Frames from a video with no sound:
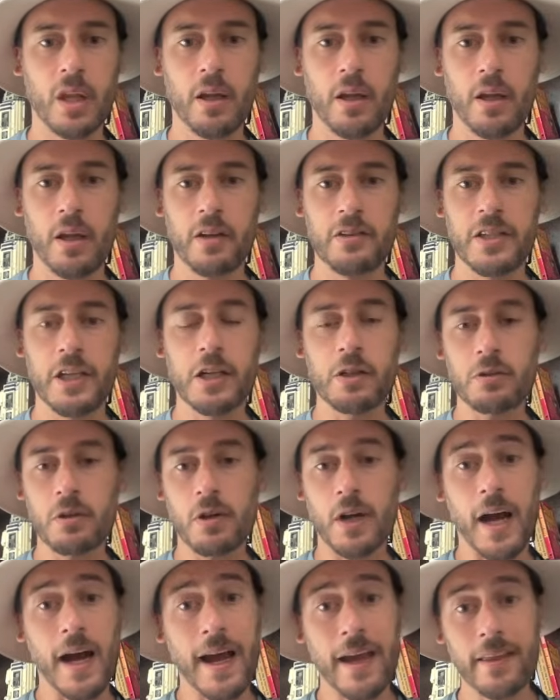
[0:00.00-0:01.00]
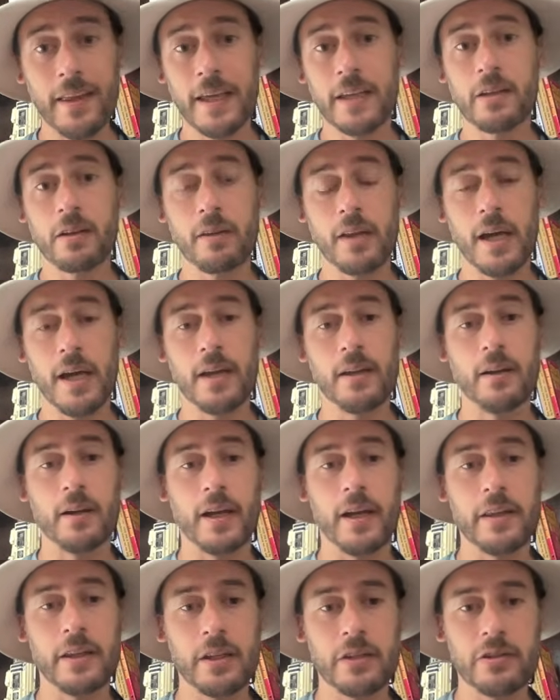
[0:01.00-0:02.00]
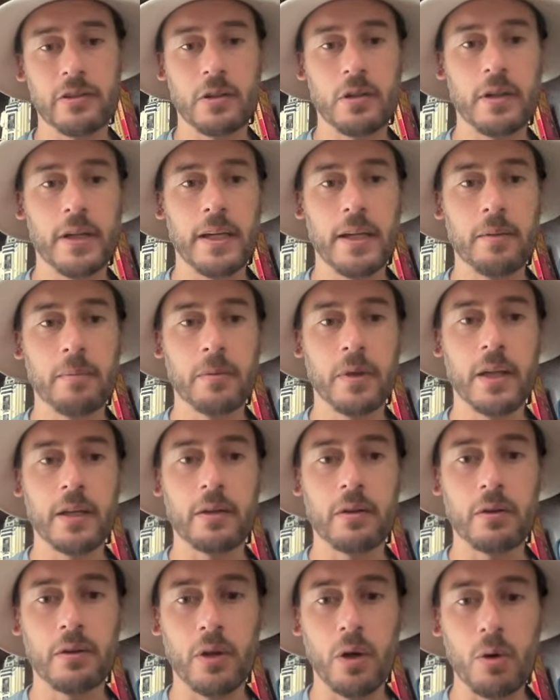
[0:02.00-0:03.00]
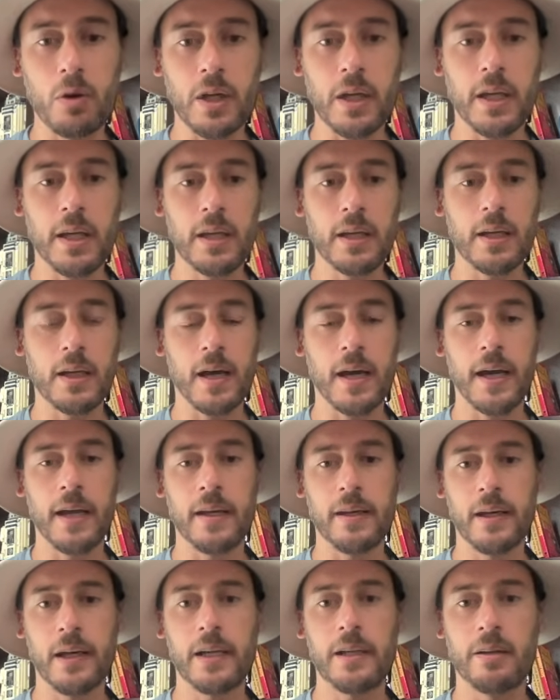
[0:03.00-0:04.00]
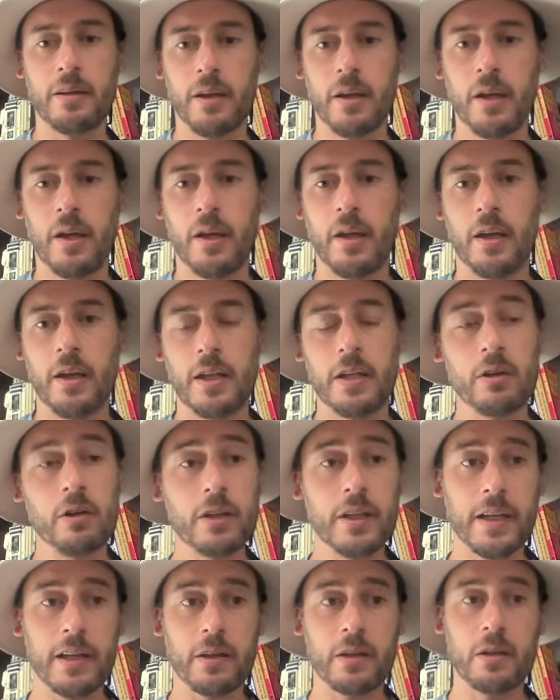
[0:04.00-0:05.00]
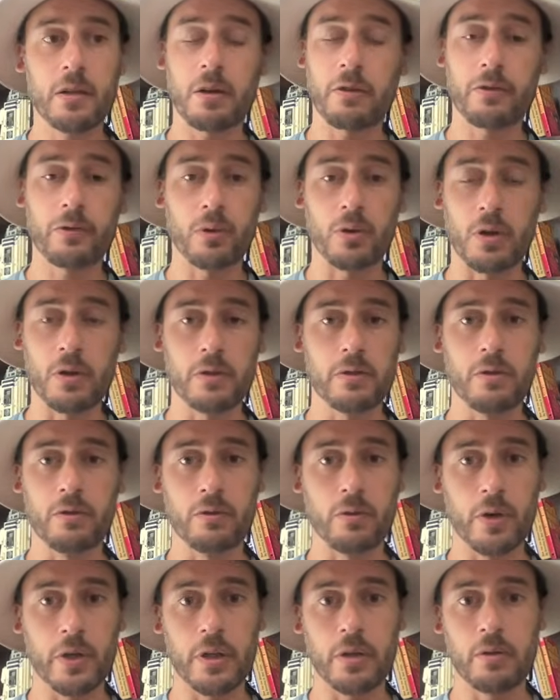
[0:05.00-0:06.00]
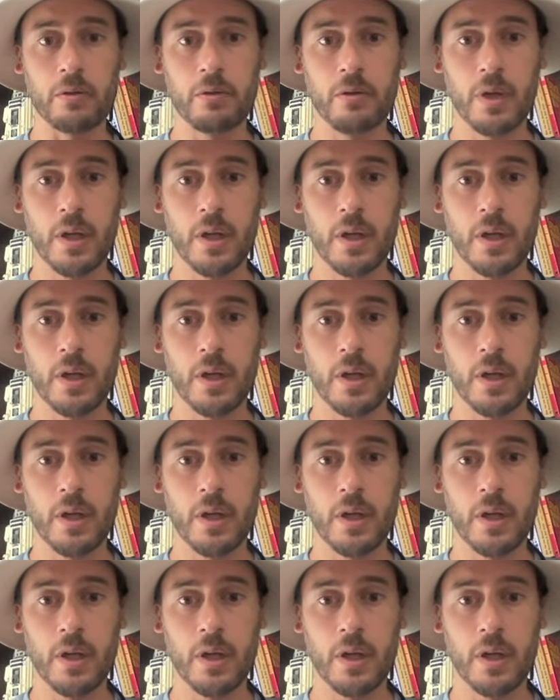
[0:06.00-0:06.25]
Tinkerer I like a lot. I consider him like a low king, a high knight. He'll clear a floor or two for you.